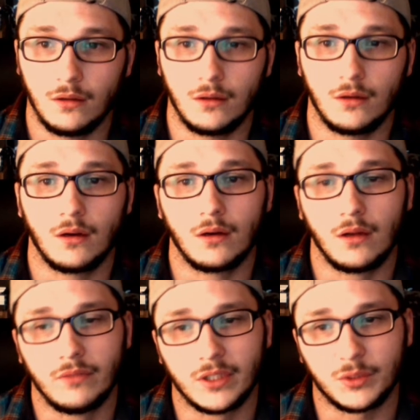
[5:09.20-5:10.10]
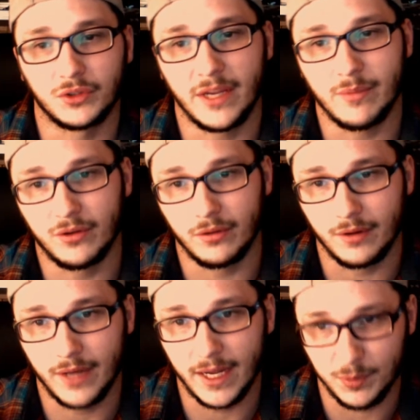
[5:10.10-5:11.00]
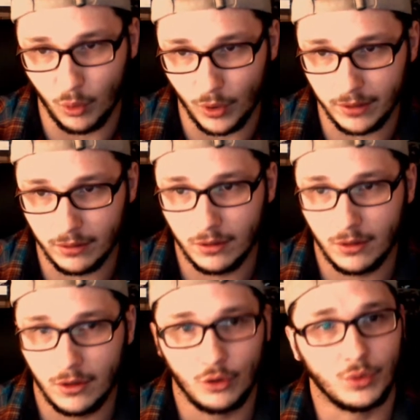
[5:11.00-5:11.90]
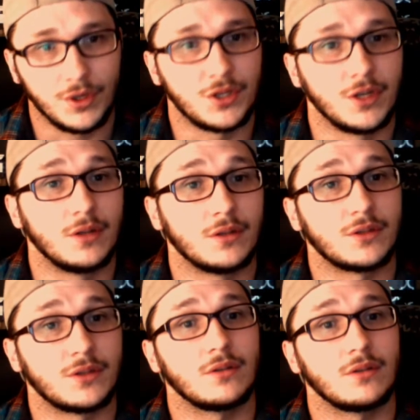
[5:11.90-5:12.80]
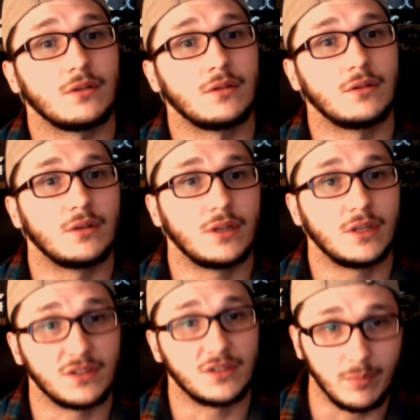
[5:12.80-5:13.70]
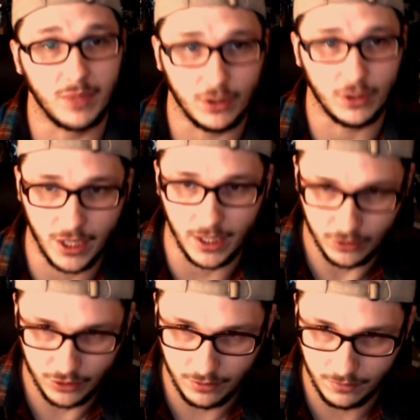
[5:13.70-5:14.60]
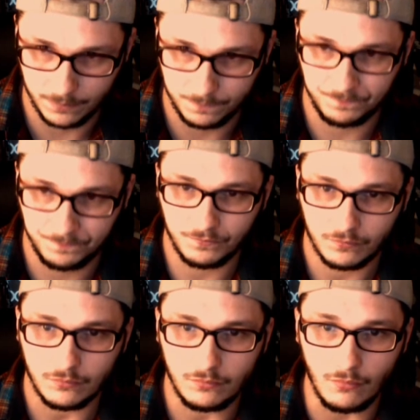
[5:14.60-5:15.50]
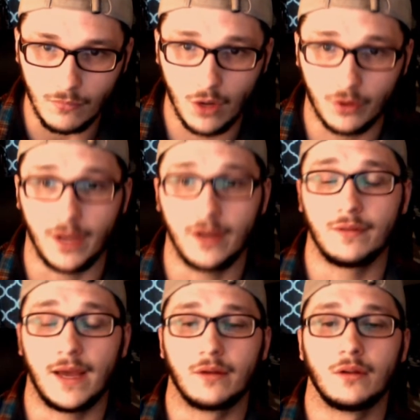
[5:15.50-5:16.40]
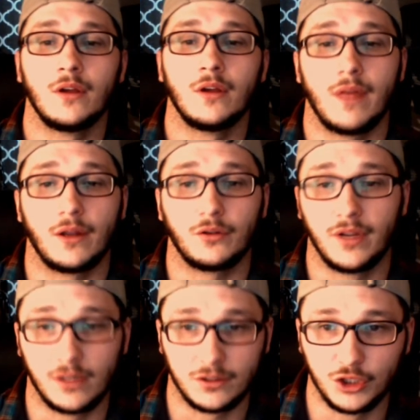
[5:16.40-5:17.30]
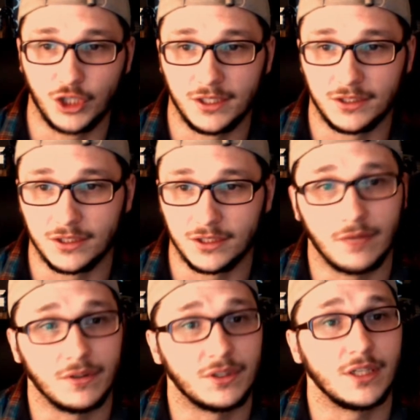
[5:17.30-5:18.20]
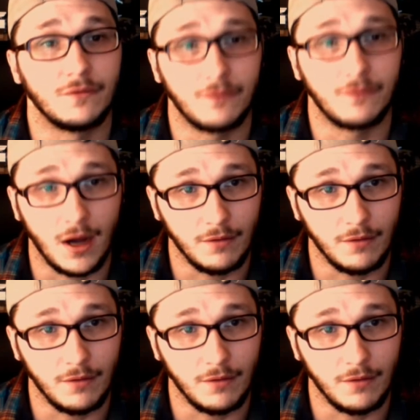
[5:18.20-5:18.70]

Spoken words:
And this will take me to the next point, which is his name being changed. Okay, and that'll take us to Genesis 17:5.